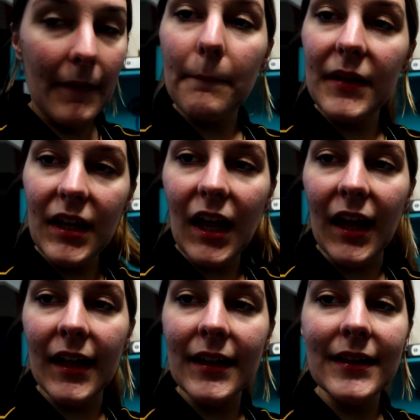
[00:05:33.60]
But yeah,
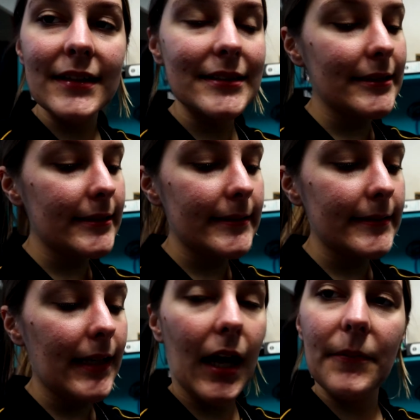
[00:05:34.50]

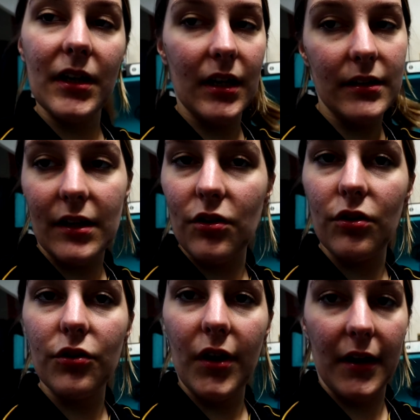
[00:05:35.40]
I'm gonna
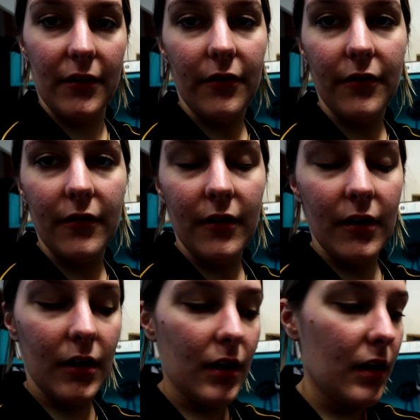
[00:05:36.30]
continue cracking on.
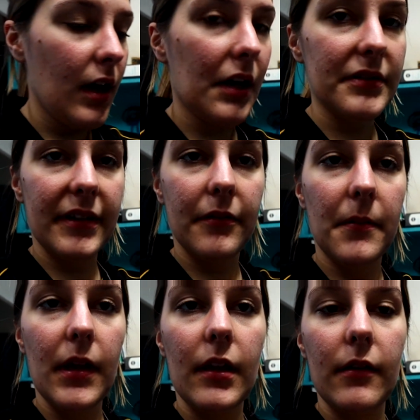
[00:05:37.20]
I'll see you in a bit.